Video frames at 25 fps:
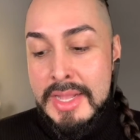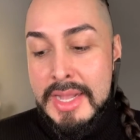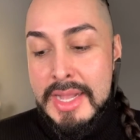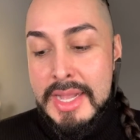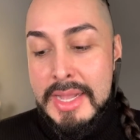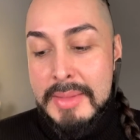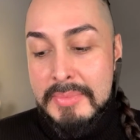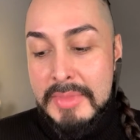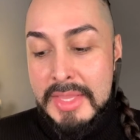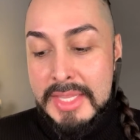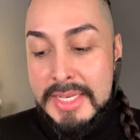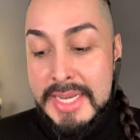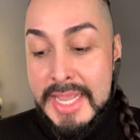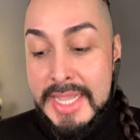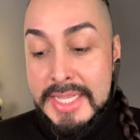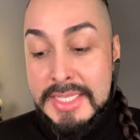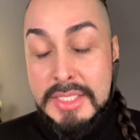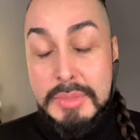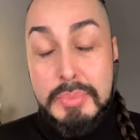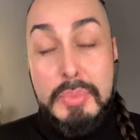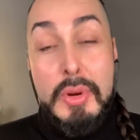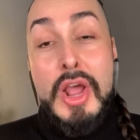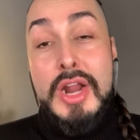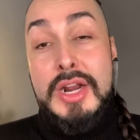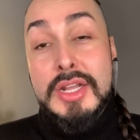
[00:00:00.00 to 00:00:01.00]
Um, the
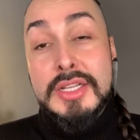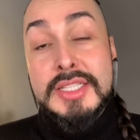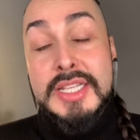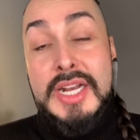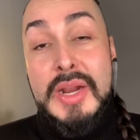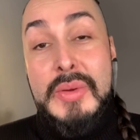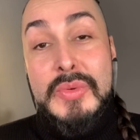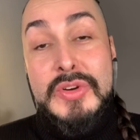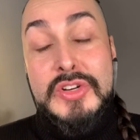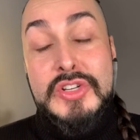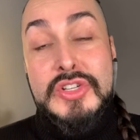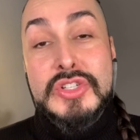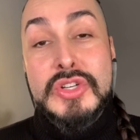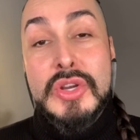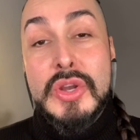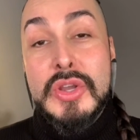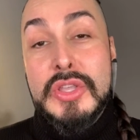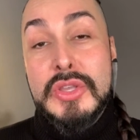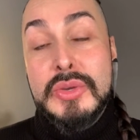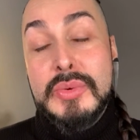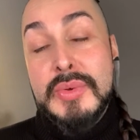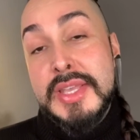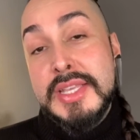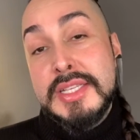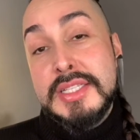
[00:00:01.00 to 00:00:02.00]
next product that I wanna show
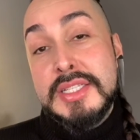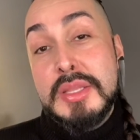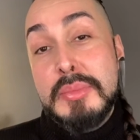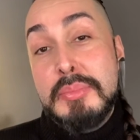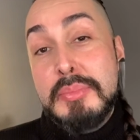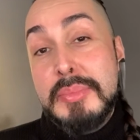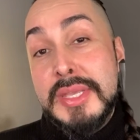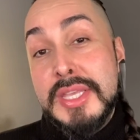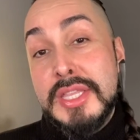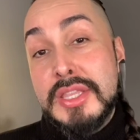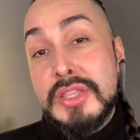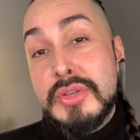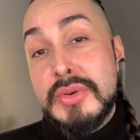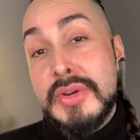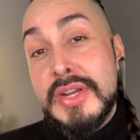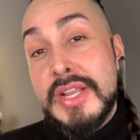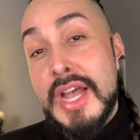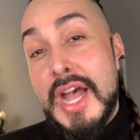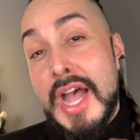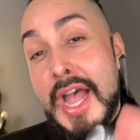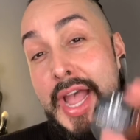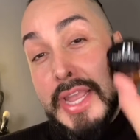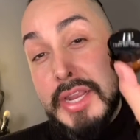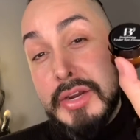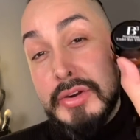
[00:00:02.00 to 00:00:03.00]
you is the B three
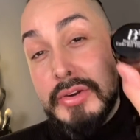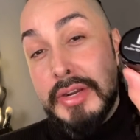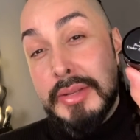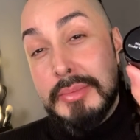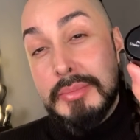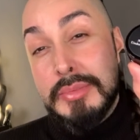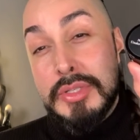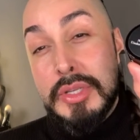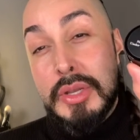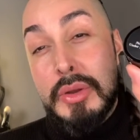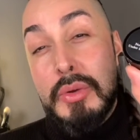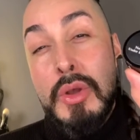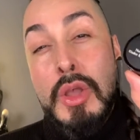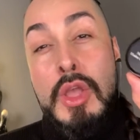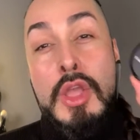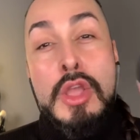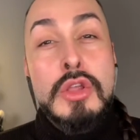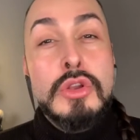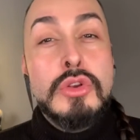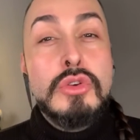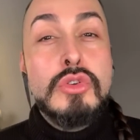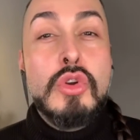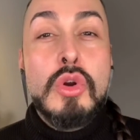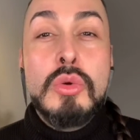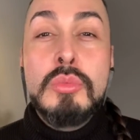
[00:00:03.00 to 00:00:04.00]
Eye Cream. So
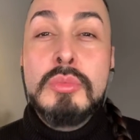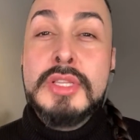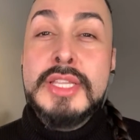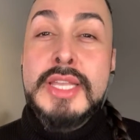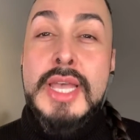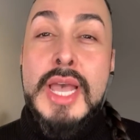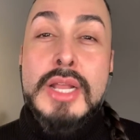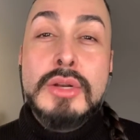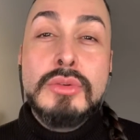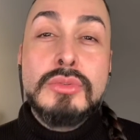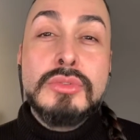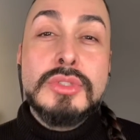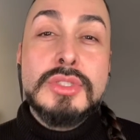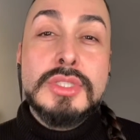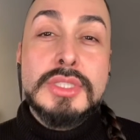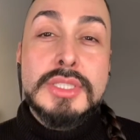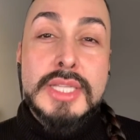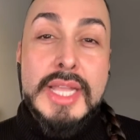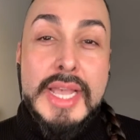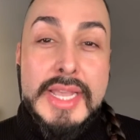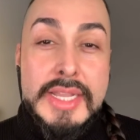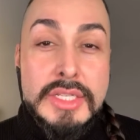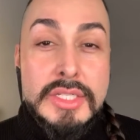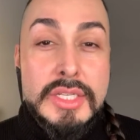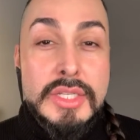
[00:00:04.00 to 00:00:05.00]
normally I don't
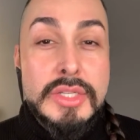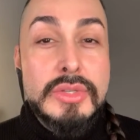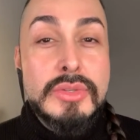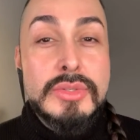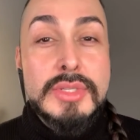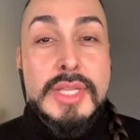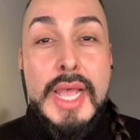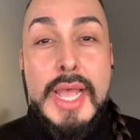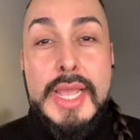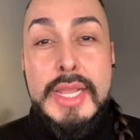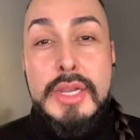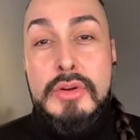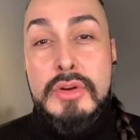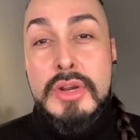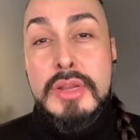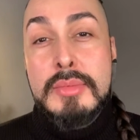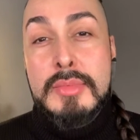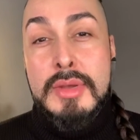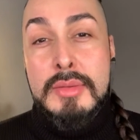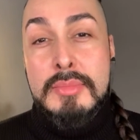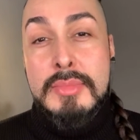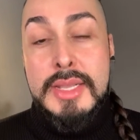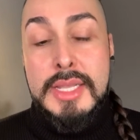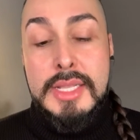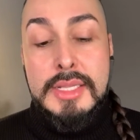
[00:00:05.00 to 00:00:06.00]
like to use eye cream
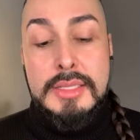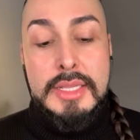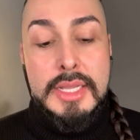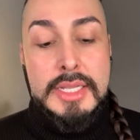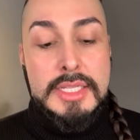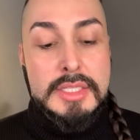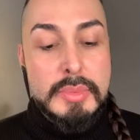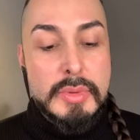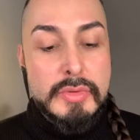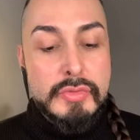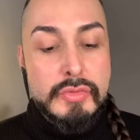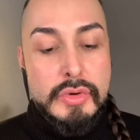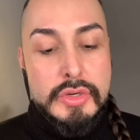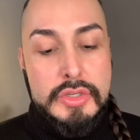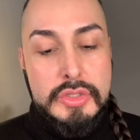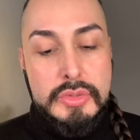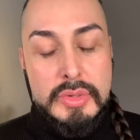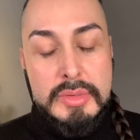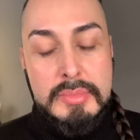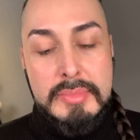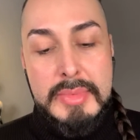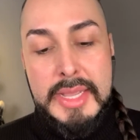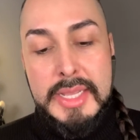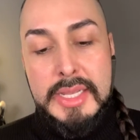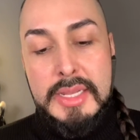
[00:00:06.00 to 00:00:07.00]
on my clients before
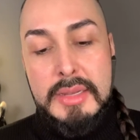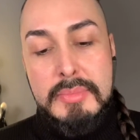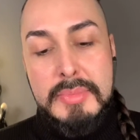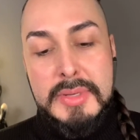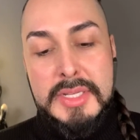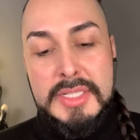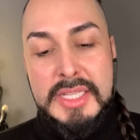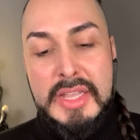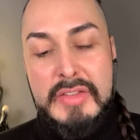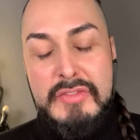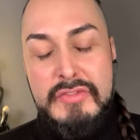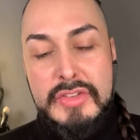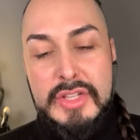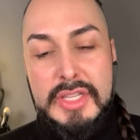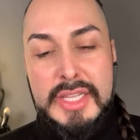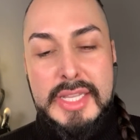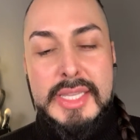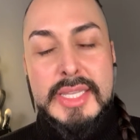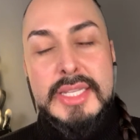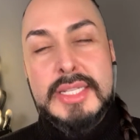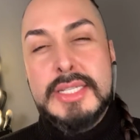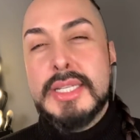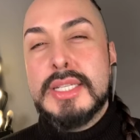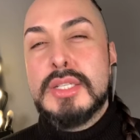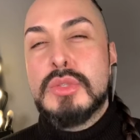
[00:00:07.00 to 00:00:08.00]
doing makeup because I feel
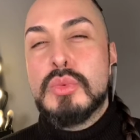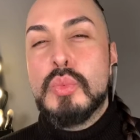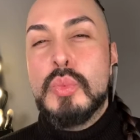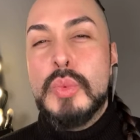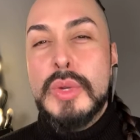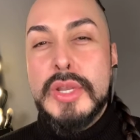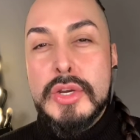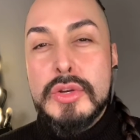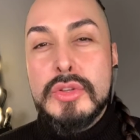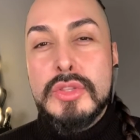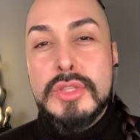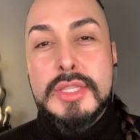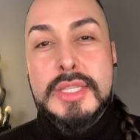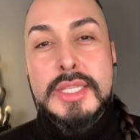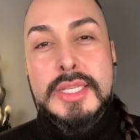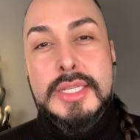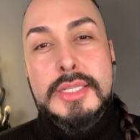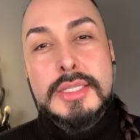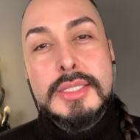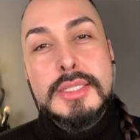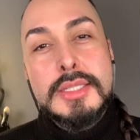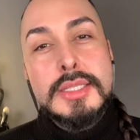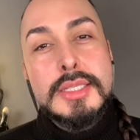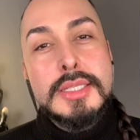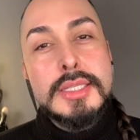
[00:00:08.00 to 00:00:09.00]
like it does weird
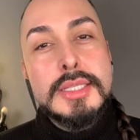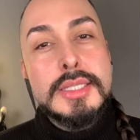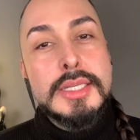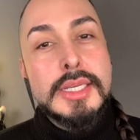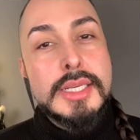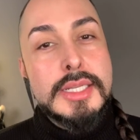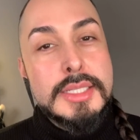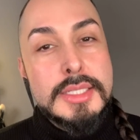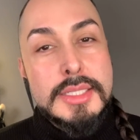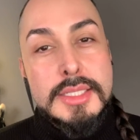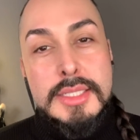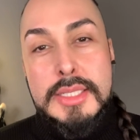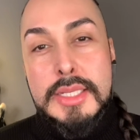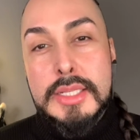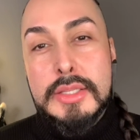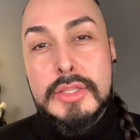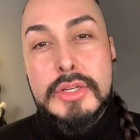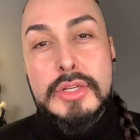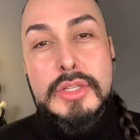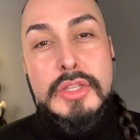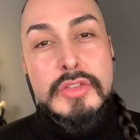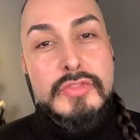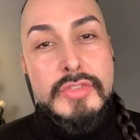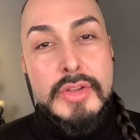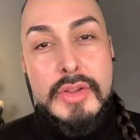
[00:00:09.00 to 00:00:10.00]
things to the
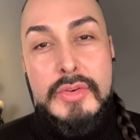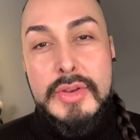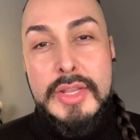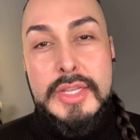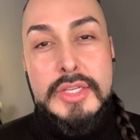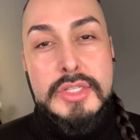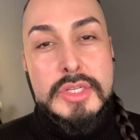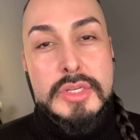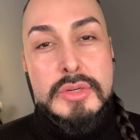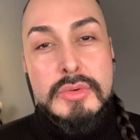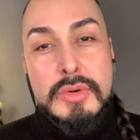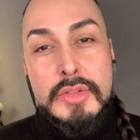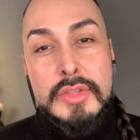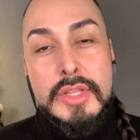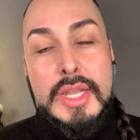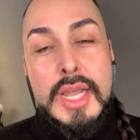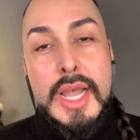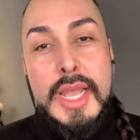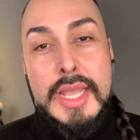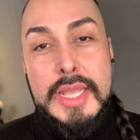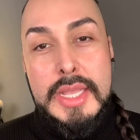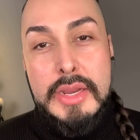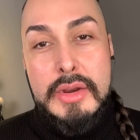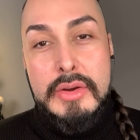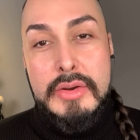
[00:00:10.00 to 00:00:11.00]
concealer, the foundation around the
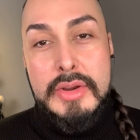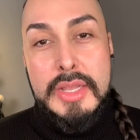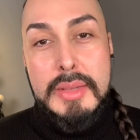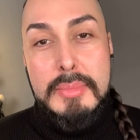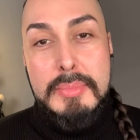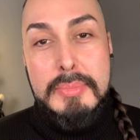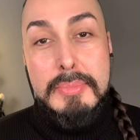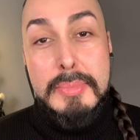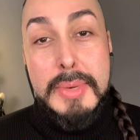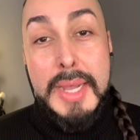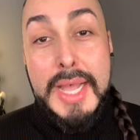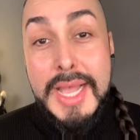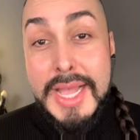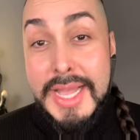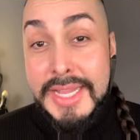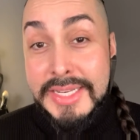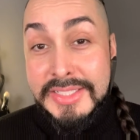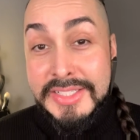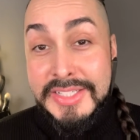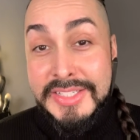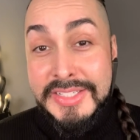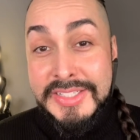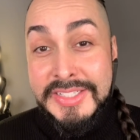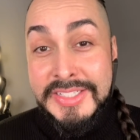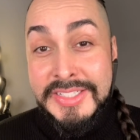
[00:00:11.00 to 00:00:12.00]
eye area,
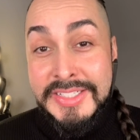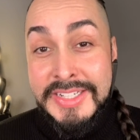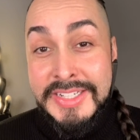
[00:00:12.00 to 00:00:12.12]
but